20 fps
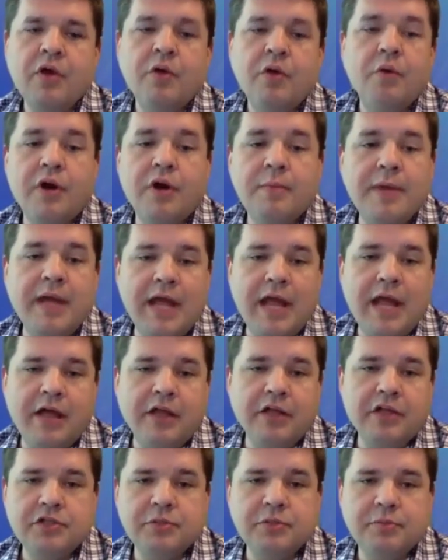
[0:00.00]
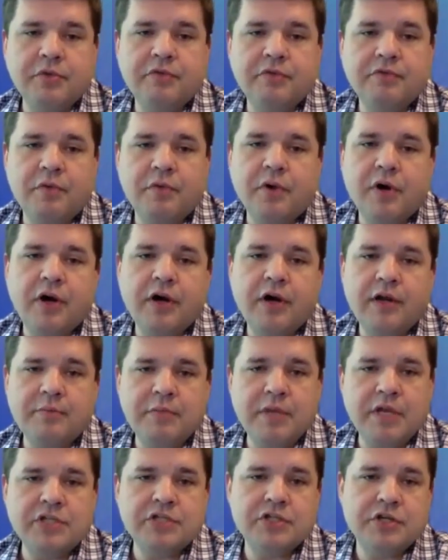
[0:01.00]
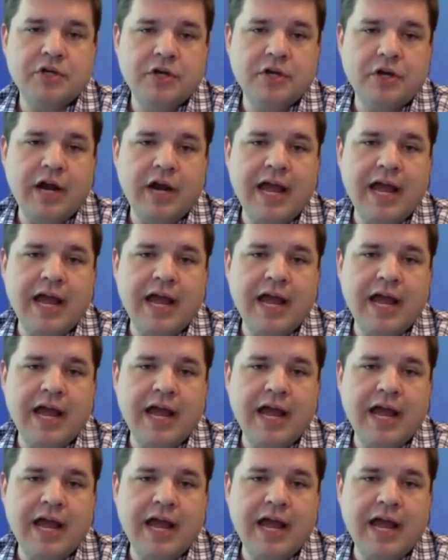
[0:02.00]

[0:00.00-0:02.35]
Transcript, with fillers: What am I eligible for?" And make sure you're